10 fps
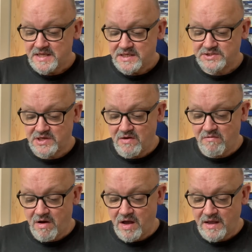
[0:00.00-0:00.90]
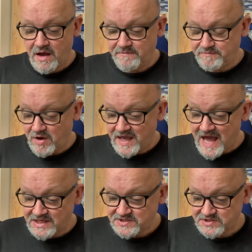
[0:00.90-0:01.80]
So I
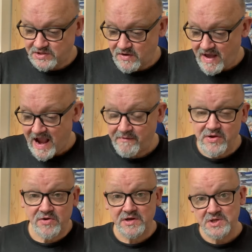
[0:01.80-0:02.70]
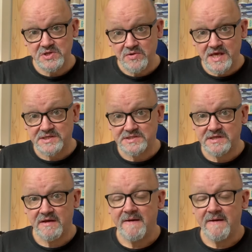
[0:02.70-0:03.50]
asked, you know, how are you going to do this?